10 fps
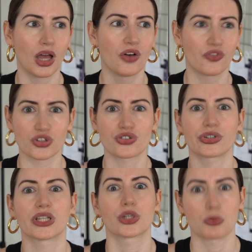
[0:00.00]

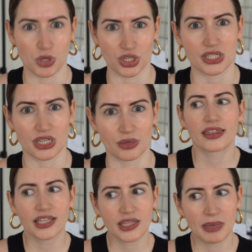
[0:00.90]
fostering a community.
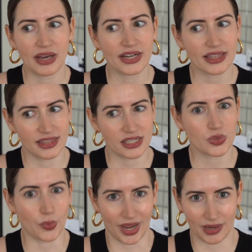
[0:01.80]
Think about it this
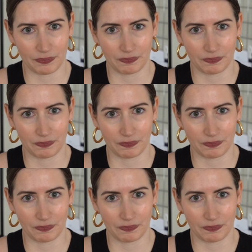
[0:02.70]
way.